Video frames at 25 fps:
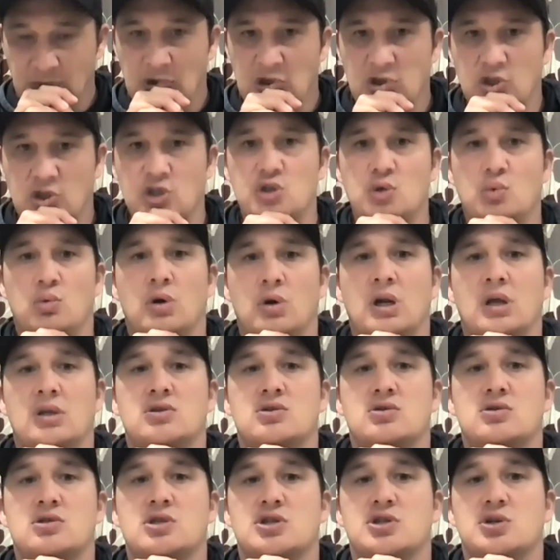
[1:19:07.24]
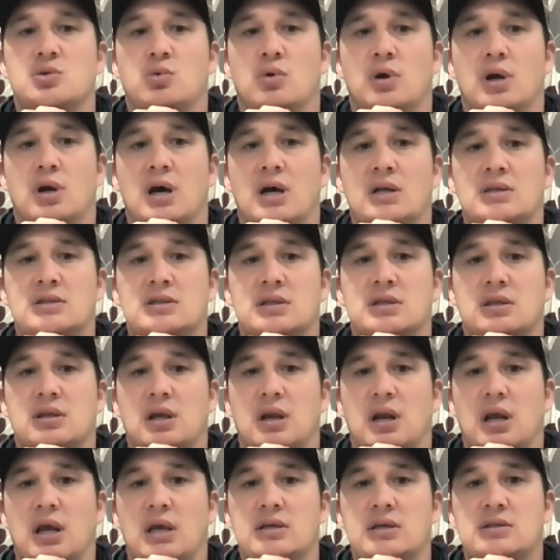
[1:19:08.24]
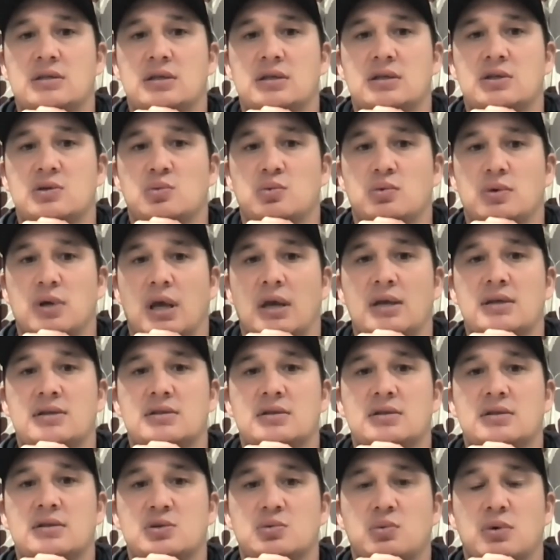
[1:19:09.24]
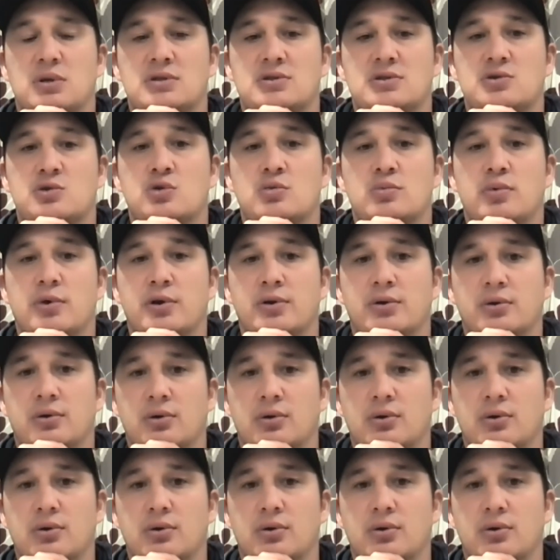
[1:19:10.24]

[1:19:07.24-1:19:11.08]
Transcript: Did you want to answer that Hastings one too, bro?